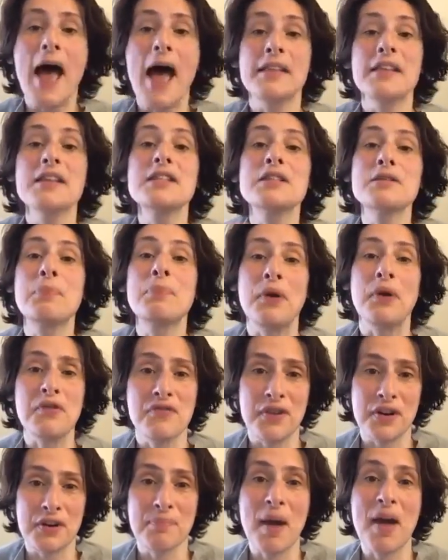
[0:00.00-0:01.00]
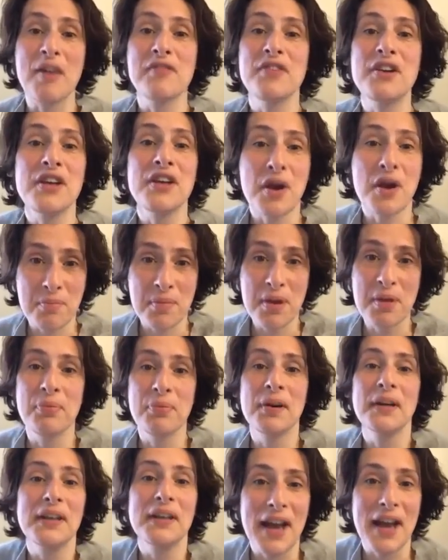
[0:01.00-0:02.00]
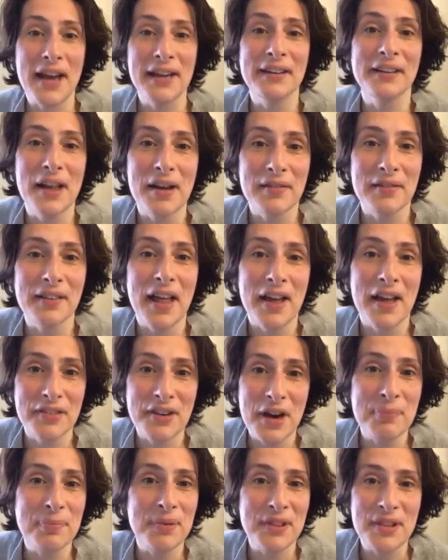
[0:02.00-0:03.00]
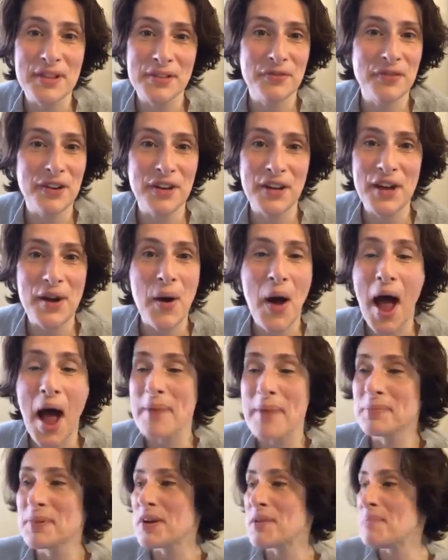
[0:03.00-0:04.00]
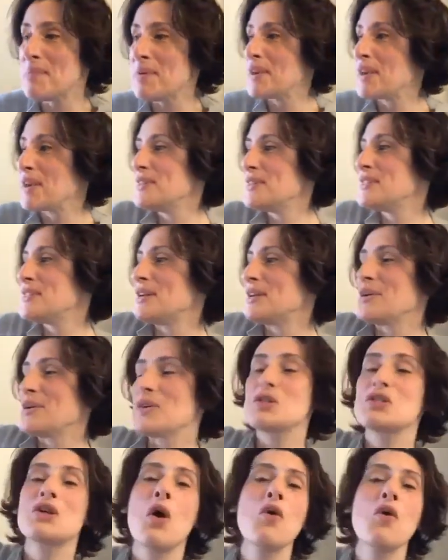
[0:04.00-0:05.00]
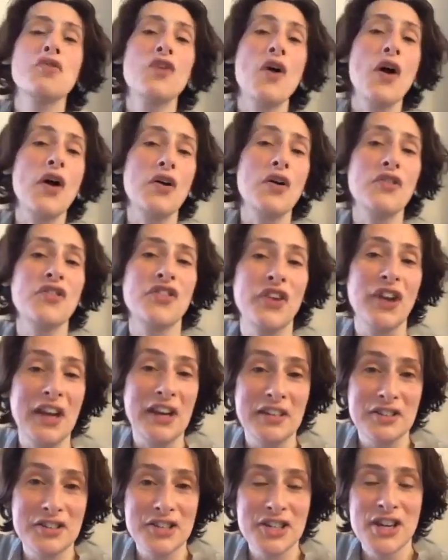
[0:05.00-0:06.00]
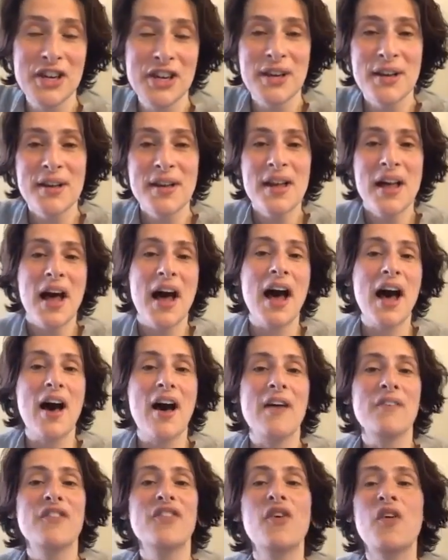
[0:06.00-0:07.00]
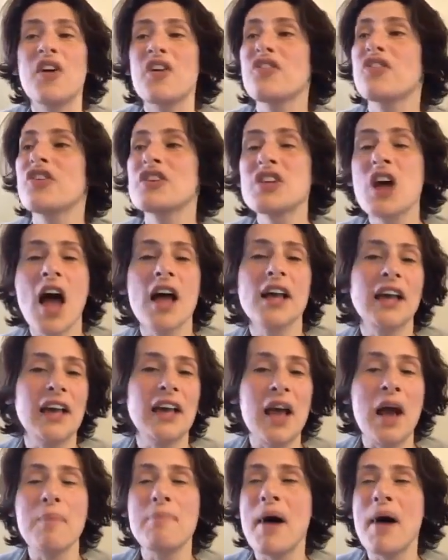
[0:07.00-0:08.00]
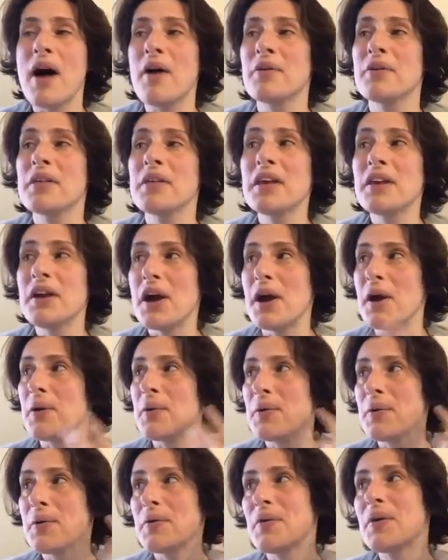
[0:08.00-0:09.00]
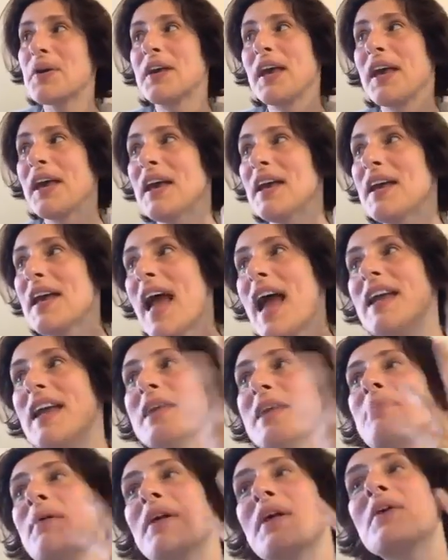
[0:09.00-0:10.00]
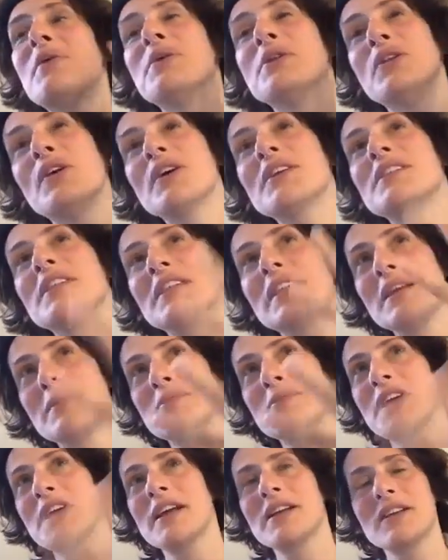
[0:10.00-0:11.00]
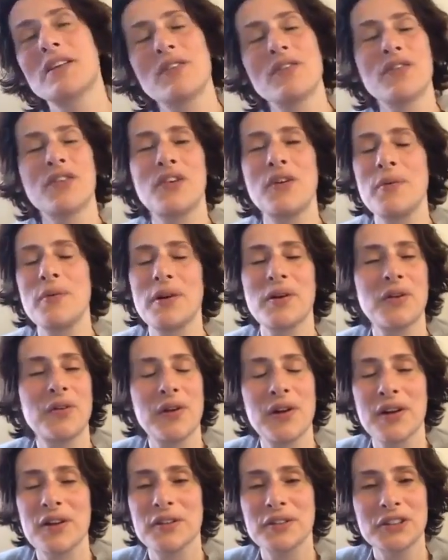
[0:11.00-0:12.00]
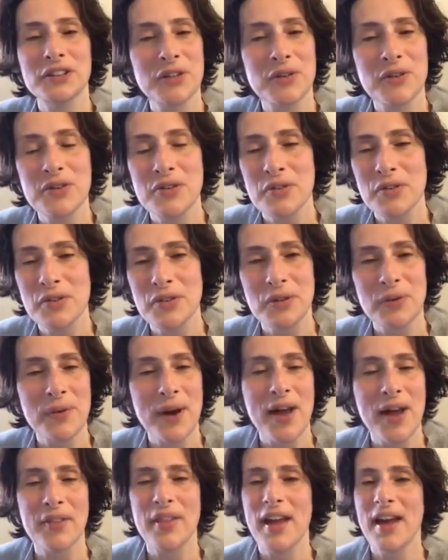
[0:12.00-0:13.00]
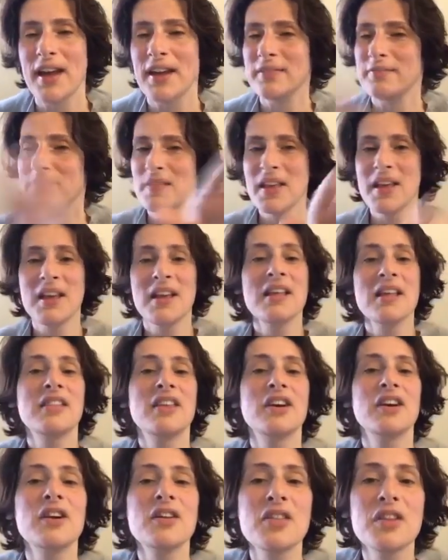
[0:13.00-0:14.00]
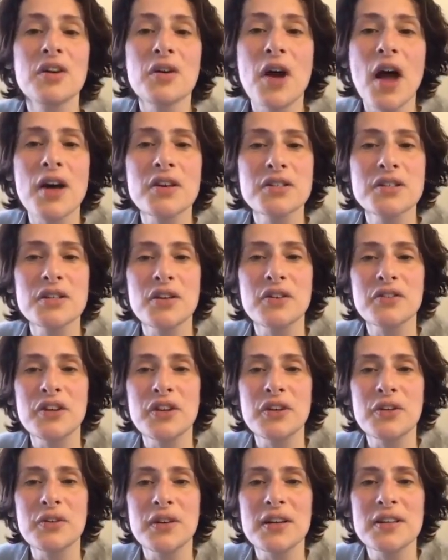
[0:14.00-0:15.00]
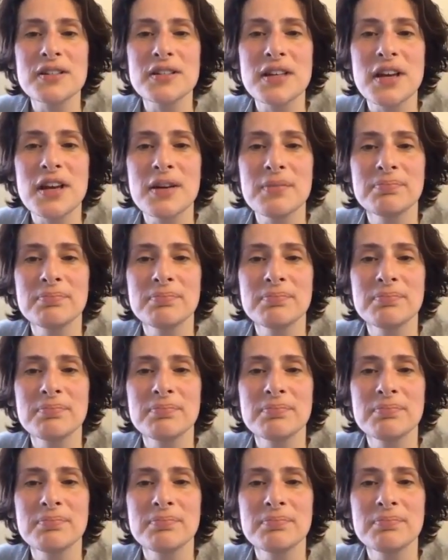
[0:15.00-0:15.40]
This is perfect. My video, me bringing 9/11 up in this video, I'm going to be considered so far fringe for talking about, anybody who looks at the objective critical truth around that. They're also viewed as